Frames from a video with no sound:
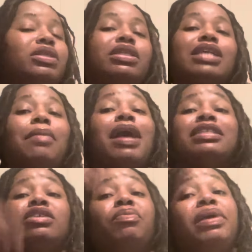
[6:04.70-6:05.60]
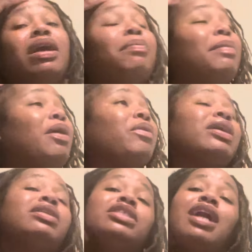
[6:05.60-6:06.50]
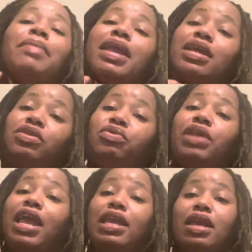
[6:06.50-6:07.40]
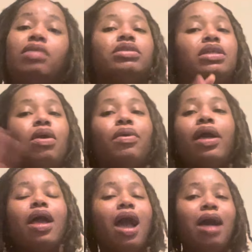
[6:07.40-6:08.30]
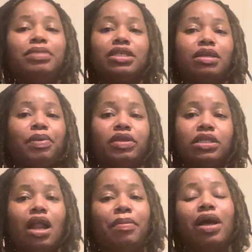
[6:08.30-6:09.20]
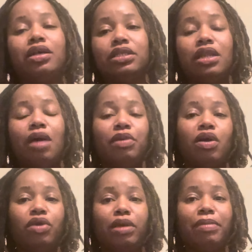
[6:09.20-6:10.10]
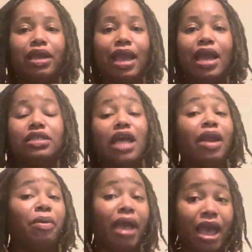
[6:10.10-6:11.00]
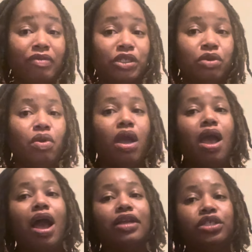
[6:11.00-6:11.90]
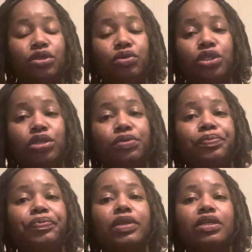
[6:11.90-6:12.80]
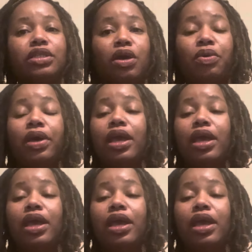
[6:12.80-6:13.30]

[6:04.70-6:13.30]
of the time I still pick up at my regular job and do the AL. So I'm just a person. I'm a hustler. I'm gonna go get my cash. I don't have to. I choose to. So,